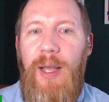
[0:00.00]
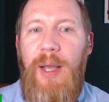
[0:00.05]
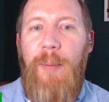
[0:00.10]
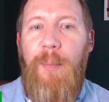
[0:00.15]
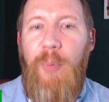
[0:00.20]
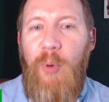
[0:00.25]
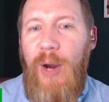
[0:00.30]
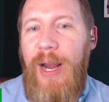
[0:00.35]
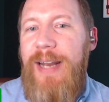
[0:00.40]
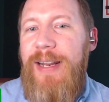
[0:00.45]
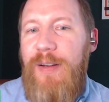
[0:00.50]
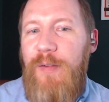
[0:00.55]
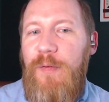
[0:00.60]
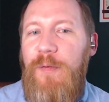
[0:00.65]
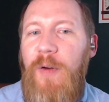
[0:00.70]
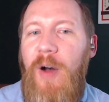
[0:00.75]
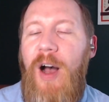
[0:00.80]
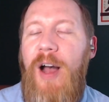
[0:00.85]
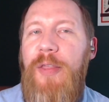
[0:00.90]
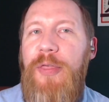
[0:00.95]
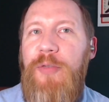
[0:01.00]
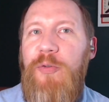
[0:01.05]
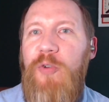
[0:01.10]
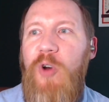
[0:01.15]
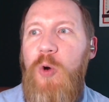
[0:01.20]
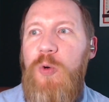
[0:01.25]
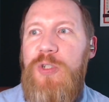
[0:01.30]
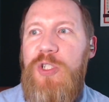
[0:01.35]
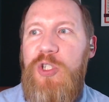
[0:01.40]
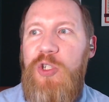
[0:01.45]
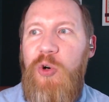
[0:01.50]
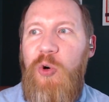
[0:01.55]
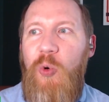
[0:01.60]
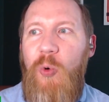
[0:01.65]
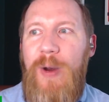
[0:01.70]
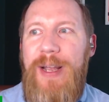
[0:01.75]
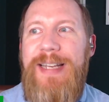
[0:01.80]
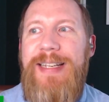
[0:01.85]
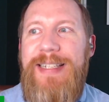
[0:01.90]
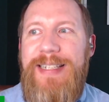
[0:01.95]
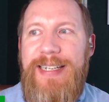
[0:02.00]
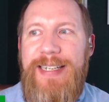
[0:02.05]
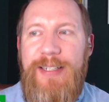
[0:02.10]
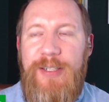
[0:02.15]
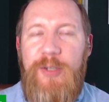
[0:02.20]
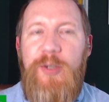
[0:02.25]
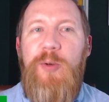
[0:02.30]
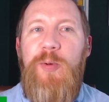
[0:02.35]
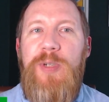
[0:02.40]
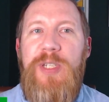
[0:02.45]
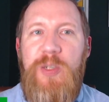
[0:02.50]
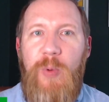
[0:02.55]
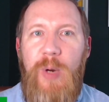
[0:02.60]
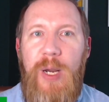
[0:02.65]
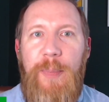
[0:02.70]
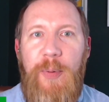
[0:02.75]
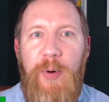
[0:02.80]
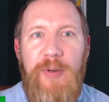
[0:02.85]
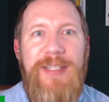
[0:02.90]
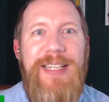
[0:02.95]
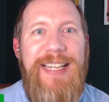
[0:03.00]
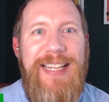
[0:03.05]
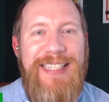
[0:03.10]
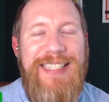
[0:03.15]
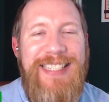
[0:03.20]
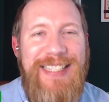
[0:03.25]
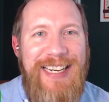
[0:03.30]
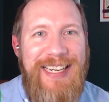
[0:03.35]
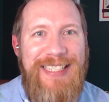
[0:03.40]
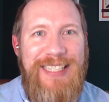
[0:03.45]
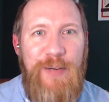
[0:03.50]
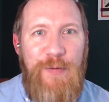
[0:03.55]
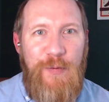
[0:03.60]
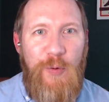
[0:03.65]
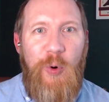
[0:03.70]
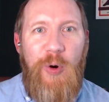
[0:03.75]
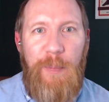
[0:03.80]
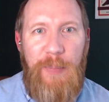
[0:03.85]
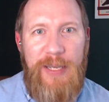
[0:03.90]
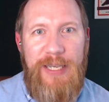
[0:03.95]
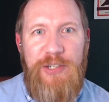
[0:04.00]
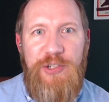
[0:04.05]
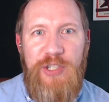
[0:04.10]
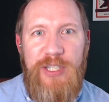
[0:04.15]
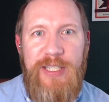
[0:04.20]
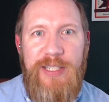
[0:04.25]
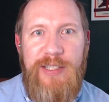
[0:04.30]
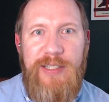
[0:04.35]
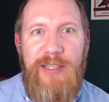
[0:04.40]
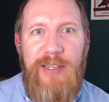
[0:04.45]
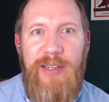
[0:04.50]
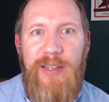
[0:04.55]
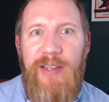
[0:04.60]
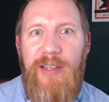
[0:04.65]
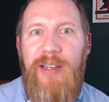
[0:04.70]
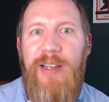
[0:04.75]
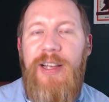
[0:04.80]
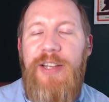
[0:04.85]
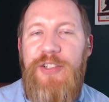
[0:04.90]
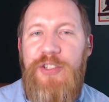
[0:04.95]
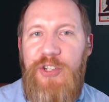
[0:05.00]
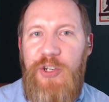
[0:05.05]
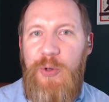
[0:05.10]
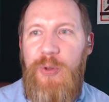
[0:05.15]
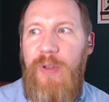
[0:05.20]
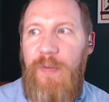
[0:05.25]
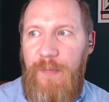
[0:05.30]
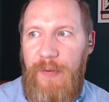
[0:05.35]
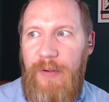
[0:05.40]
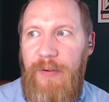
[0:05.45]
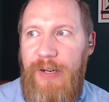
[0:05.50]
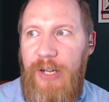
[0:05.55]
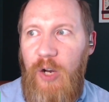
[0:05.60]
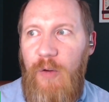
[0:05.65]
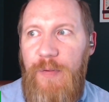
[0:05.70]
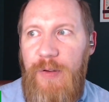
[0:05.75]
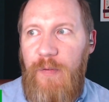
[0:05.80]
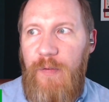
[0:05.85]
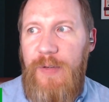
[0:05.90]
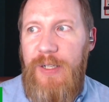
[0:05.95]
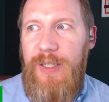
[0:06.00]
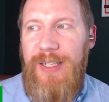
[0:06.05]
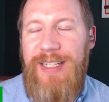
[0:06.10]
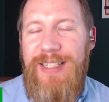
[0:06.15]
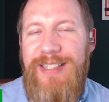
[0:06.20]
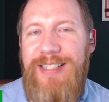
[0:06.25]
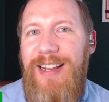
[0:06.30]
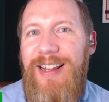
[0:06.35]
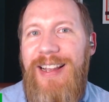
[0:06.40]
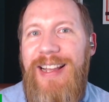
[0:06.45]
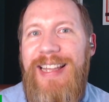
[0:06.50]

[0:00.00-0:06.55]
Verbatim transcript: Brandon Pfaadt throws 22 sweepers in his 64 pitches to the Philadelphia Phillies,